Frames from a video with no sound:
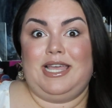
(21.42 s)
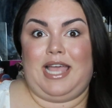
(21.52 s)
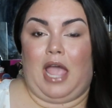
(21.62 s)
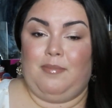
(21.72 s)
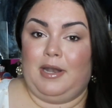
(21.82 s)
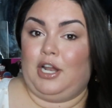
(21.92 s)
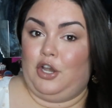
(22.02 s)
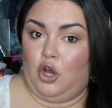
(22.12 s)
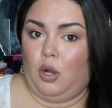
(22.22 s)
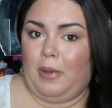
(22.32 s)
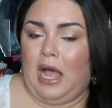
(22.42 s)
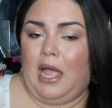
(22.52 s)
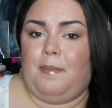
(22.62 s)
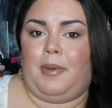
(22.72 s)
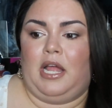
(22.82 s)
I've been on a
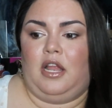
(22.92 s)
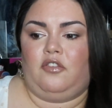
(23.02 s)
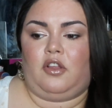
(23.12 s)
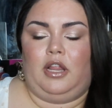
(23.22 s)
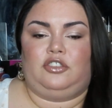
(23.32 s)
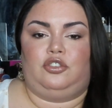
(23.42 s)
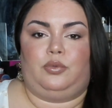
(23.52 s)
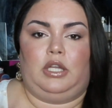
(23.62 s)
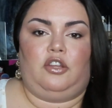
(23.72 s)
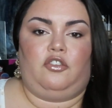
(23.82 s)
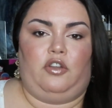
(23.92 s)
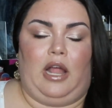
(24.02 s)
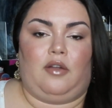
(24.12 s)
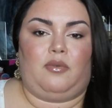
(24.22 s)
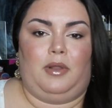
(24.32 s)
no-buy, but his collection really stood
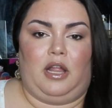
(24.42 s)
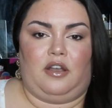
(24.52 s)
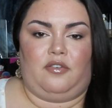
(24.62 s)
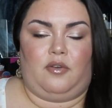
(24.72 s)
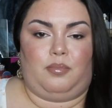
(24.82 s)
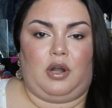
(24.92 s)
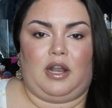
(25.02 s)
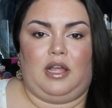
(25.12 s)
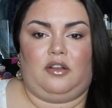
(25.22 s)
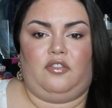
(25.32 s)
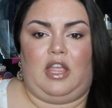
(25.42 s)
out from a lot of different products,